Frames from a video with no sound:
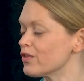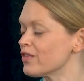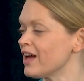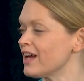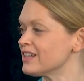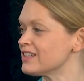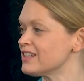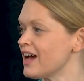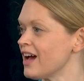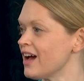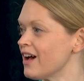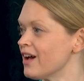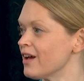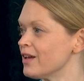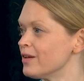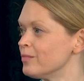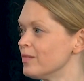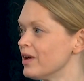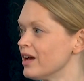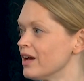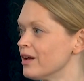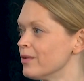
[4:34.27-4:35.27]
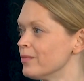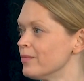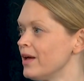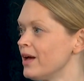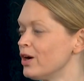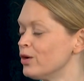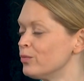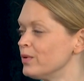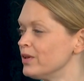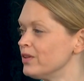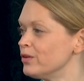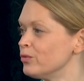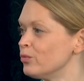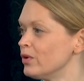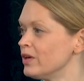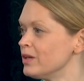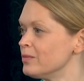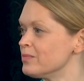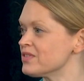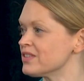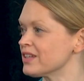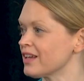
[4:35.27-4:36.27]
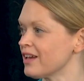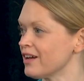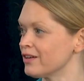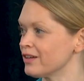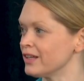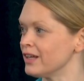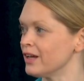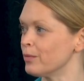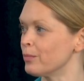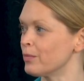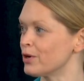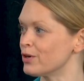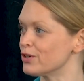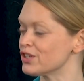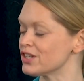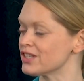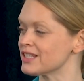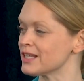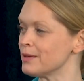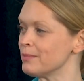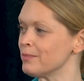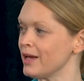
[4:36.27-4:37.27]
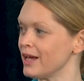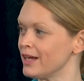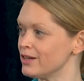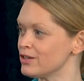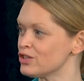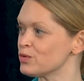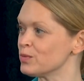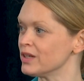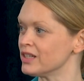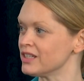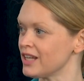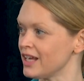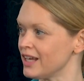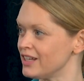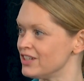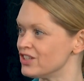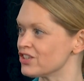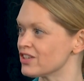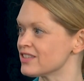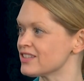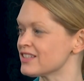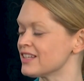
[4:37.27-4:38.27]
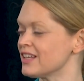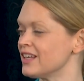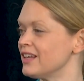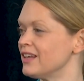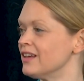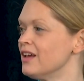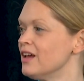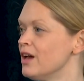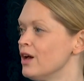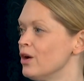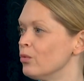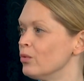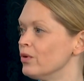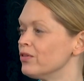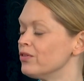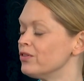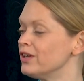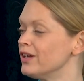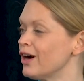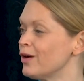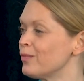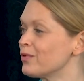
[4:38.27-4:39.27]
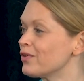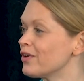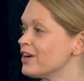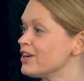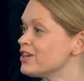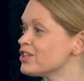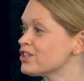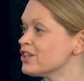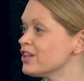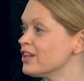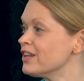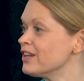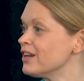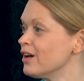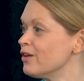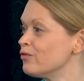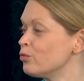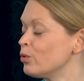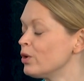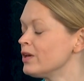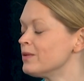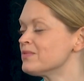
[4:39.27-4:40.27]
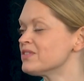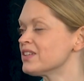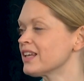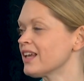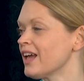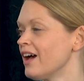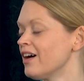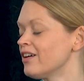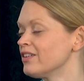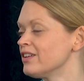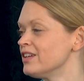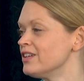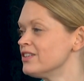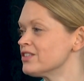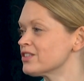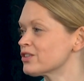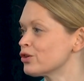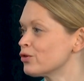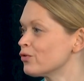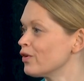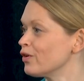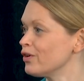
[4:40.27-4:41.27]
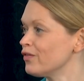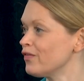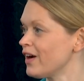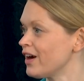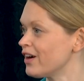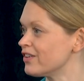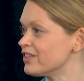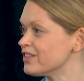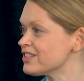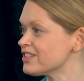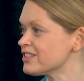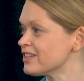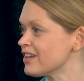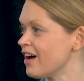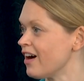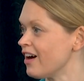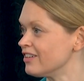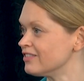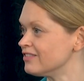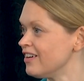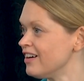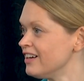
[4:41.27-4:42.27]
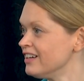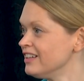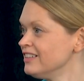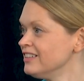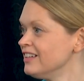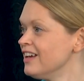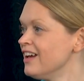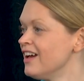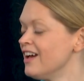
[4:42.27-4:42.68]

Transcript: that time, helping the Williamson County Emergency Management Agency with the operation of Williamson County's coronavirus hotline.